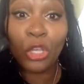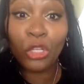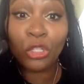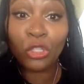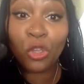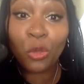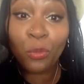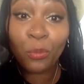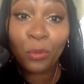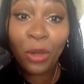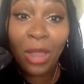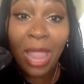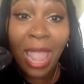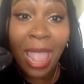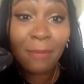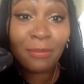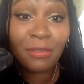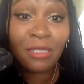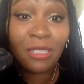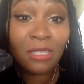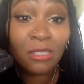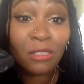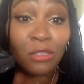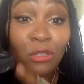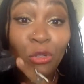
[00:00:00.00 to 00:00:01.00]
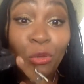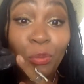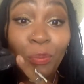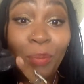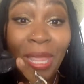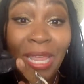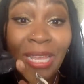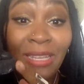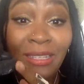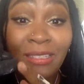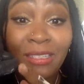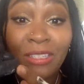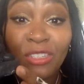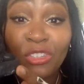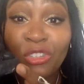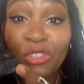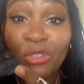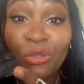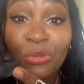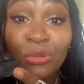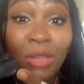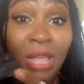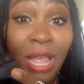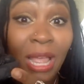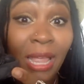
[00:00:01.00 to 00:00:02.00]
So perhaps this little base is
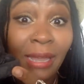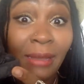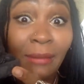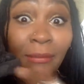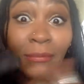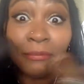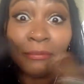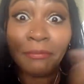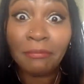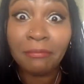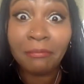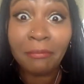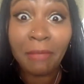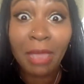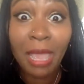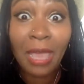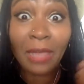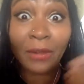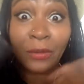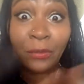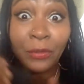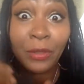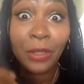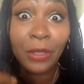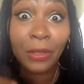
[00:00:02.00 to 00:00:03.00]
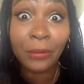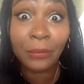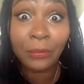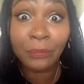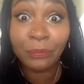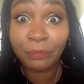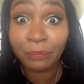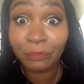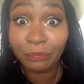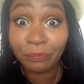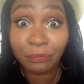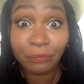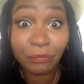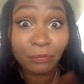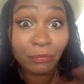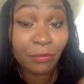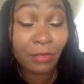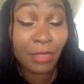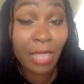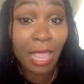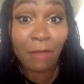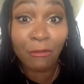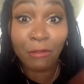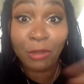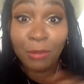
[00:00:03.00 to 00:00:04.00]
shungite. I don't know.
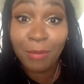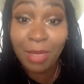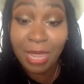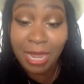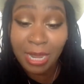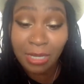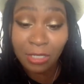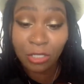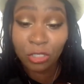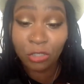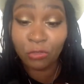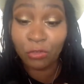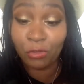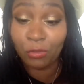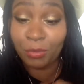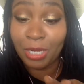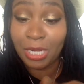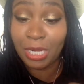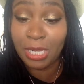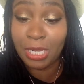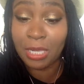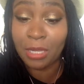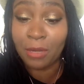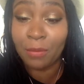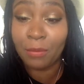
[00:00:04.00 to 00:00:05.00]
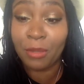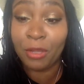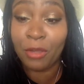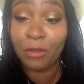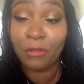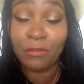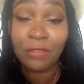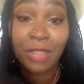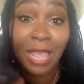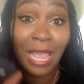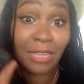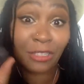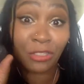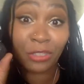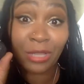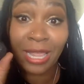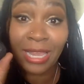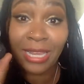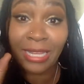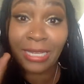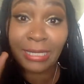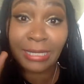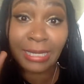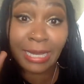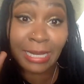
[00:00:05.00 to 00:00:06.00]
That remains for me to get a bigger
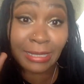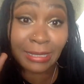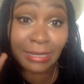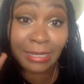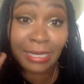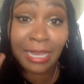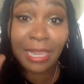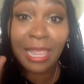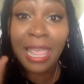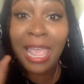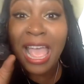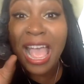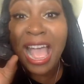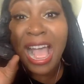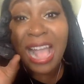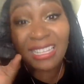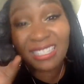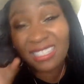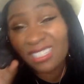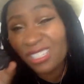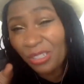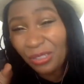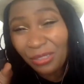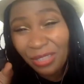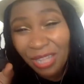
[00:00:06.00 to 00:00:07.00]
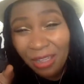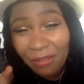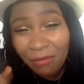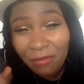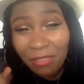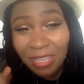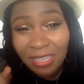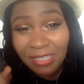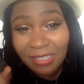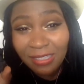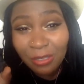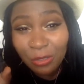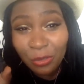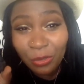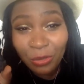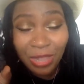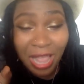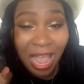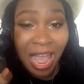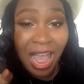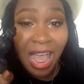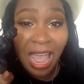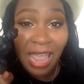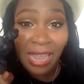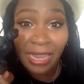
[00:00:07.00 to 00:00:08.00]
flashlight and test it. I still love this little
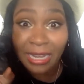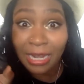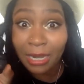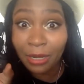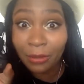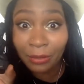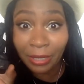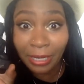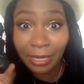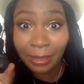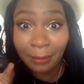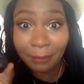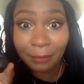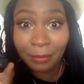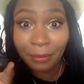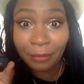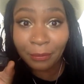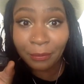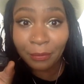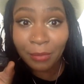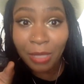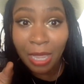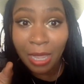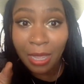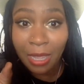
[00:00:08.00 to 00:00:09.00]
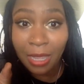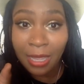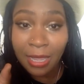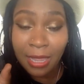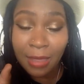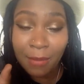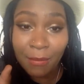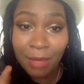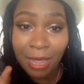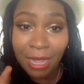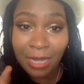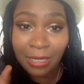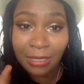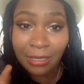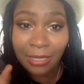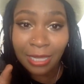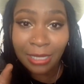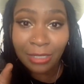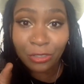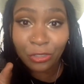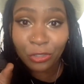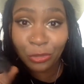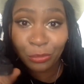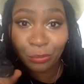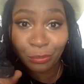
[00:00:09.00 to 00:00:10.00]
guy and I'll keep him uh, in my
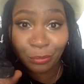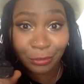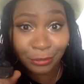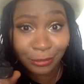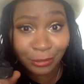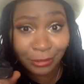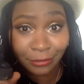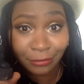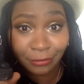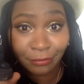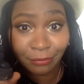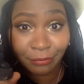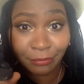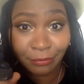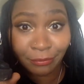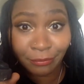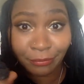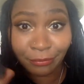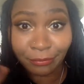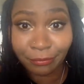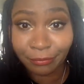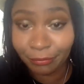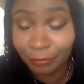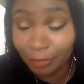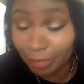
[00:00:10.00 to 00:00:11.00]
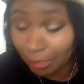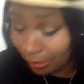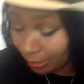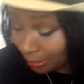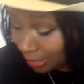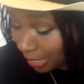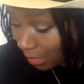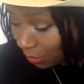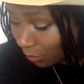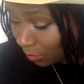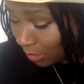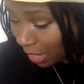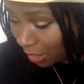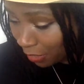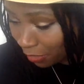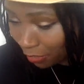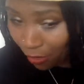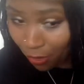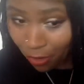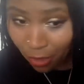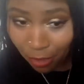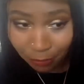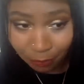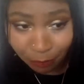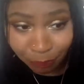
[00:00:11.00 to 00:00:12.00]
collection, but he's not what I
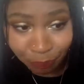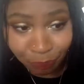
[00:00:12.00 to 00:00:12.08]
thought.